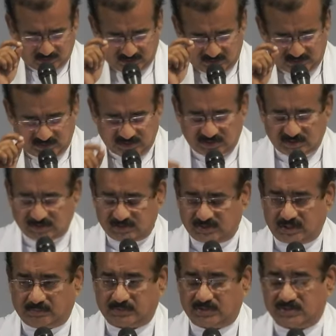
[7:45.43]
Genesis
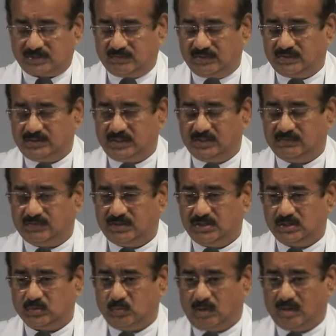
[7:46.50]
chapter 17,
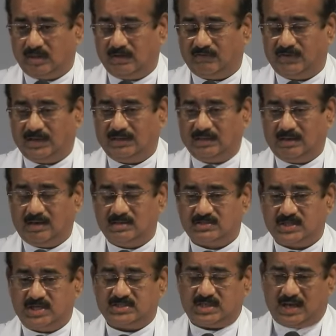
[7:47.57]
verse 1, when
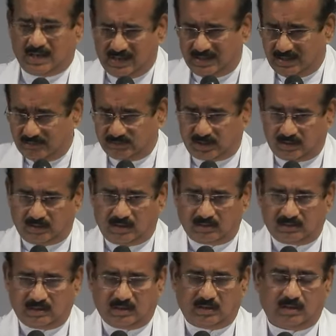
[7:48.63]
God says, I am the
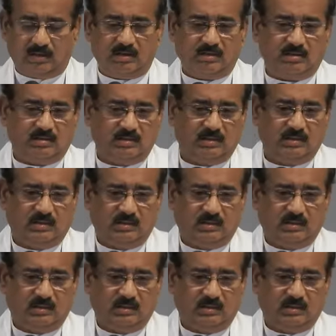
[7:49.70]
Lord God,